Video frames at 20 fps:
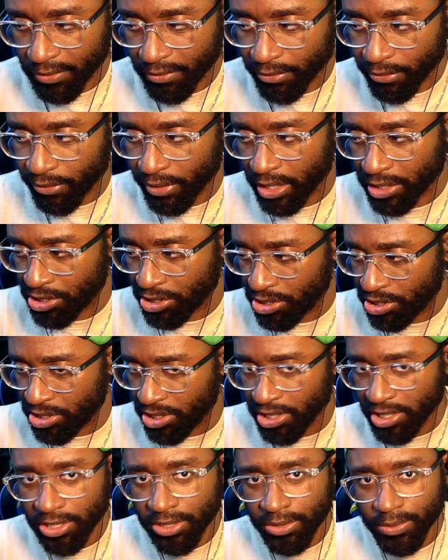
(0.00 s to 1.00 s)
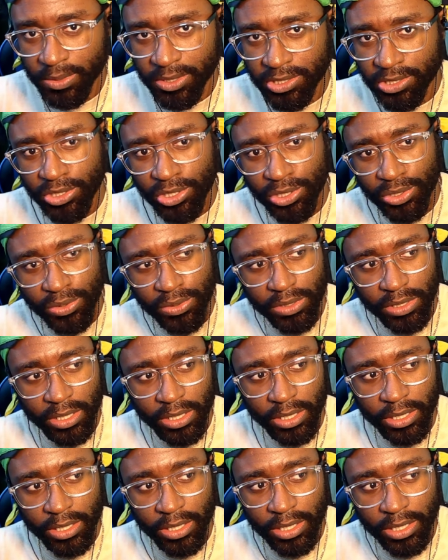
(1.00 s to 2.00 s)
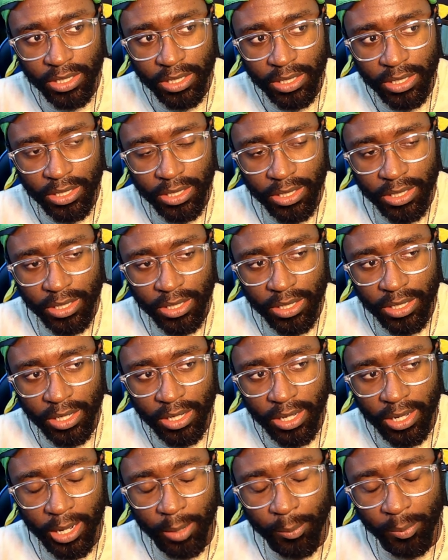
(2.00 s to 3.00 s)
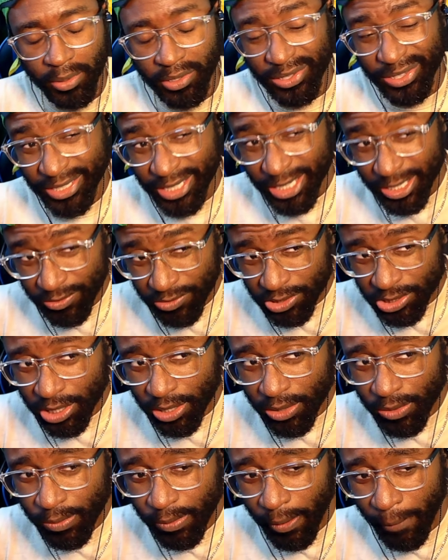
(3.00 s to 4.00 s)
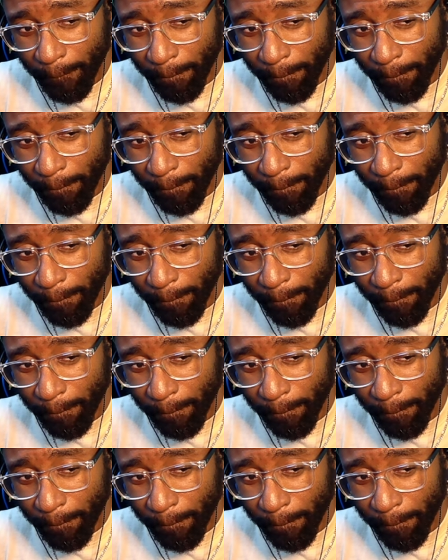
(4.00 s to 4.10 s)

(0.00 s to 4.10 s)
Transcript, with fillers: Rashid was new. I believe so.